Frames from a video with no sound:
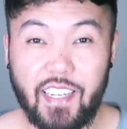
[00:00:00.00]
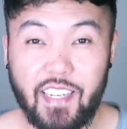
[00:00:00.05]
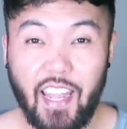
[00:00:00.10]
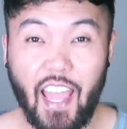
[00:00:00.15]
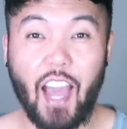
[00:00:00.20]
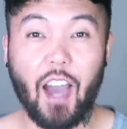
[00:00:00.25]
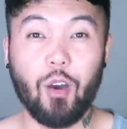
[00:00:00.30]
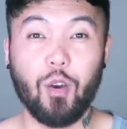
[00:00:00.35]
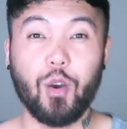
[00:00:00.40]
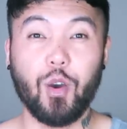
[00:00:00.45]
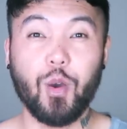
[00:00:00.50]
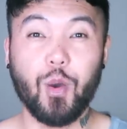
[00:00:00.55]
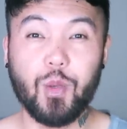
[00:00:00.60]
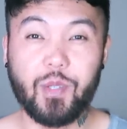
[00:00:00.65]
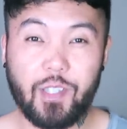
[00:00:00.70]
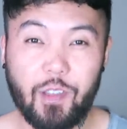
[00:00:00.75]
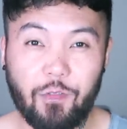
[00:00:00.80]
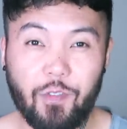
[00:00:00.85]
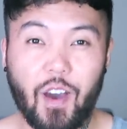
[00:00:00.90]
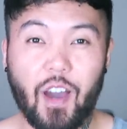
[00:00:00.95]
Now,
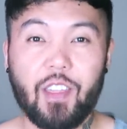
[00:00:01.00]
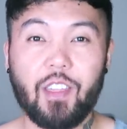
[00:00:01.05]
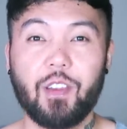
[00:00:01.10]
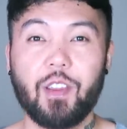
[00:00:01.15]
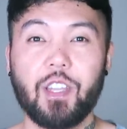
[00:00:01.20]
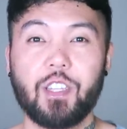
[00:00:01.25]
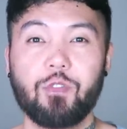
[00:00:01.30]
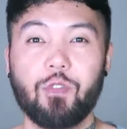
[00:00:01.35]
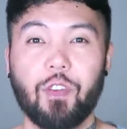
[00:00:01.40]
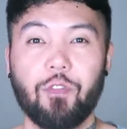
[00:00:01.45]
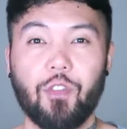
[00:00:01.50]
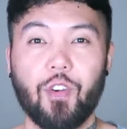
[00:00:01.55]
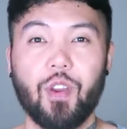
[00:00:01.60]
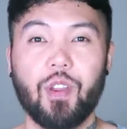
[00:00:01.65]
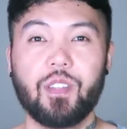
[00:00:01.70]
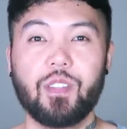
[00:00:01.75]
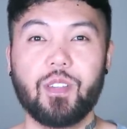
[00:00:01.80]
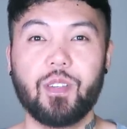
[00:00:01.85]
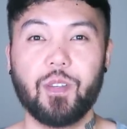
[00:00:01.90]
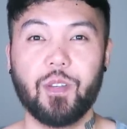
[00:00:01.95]
who's the Father he's
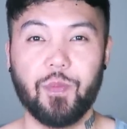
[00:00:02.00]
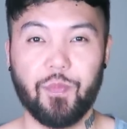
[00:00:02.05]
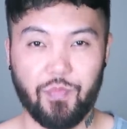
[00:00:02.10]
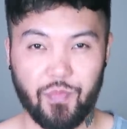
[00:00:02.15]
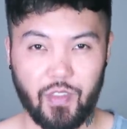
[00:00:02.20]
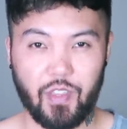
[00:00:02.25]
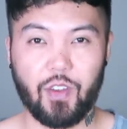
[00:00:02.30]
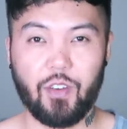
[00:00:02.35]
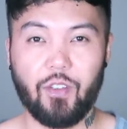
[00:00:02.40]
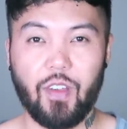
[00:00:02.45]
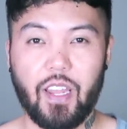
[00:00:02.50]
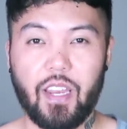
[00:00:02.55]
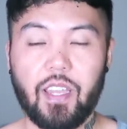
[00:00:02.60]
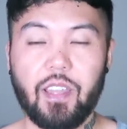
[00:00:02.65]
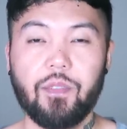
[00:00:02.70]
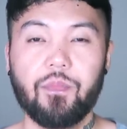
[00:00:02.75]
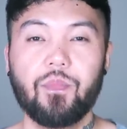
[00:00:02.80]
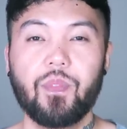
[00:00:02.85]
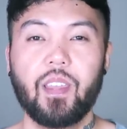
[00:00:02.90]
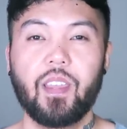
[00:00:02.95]
referring to?
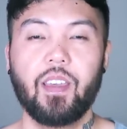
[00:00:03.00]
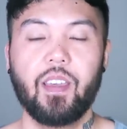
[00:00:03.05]
Ready?